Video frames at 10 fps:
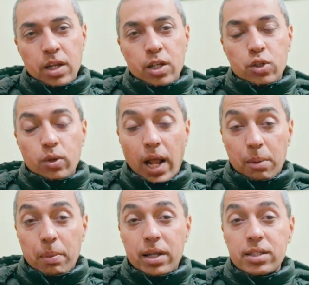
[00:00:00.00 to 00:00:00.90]
So
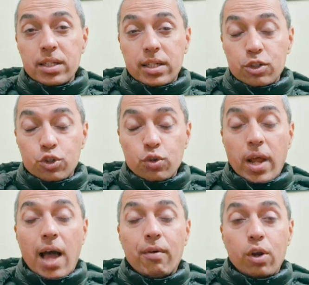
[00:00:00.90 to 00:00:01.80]
that means it should
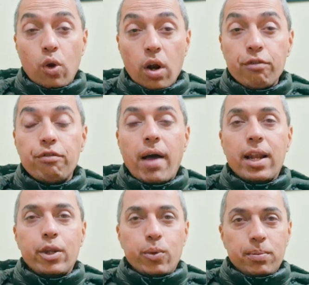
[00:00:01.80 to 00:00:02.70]
have a lot of
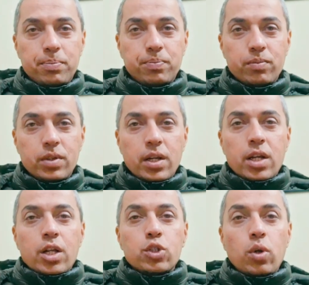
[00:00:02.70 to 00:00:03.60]
value.
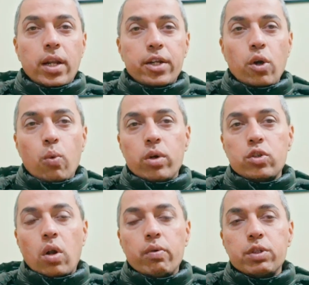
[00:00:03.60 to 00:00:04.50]
So let your words
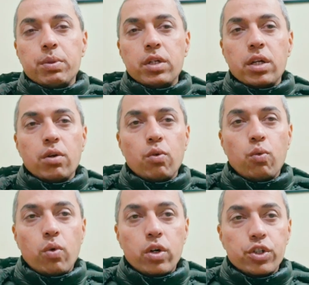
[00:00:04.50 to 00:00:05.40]
always be
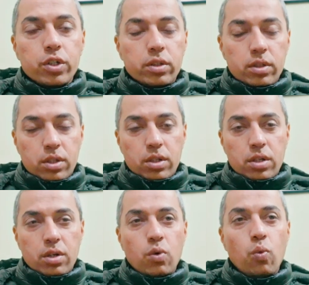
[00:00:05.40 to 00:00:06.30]
versions,
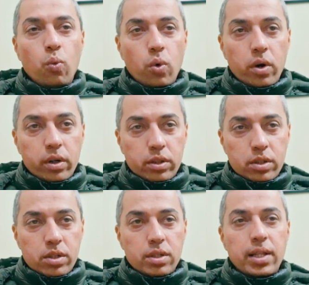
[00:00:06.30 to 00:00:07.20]

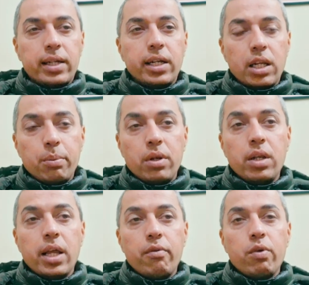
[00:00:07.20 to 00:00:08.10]
words that enable
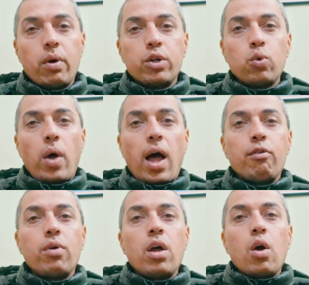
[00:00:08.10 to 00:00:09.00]
everyone to
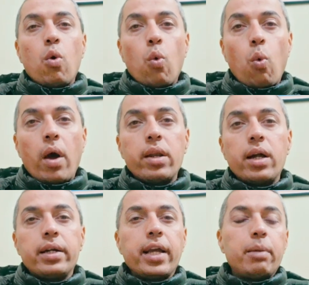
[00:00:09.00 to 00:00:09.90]
have one
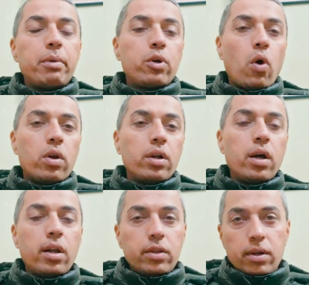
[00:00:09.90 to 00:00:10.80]
attainment or
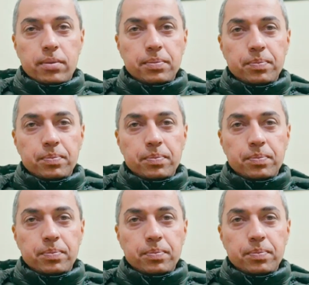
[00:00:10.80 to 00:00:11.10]
another.